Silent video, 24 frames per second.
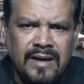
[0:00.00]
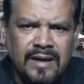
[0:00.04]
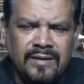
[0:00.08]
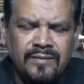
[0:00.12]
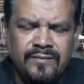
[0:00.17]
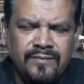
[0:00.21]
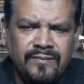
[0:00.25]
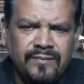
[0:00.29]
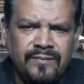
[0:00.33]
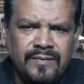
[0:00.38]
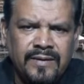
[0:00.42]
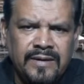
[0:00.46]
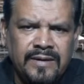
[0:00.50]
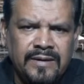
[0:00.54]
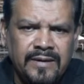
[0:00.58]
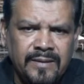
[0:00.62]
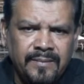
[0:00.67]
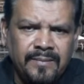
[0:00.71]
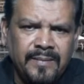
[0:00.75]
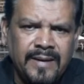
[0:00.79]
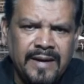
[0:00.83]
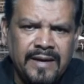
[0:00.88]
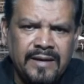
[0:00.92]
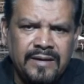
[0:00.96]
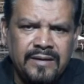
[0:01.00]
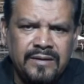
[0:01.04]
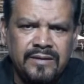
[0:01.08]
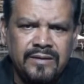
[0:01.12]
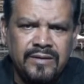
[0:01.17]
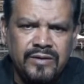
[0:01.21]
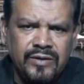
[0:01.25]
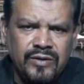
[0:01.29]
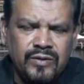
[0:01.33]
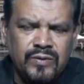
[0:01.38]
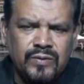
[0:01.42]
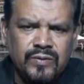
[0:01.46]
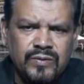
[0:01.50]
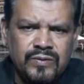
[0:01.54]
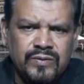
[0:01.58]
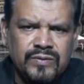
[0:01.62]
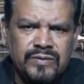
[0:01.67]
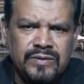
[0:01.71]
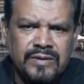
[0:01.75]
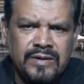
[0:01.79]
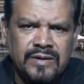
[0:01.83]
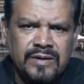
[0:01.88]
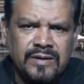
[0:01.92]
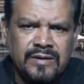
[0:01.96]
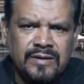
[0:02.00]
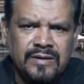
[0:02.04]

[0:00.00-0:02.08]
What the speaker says: have in the main used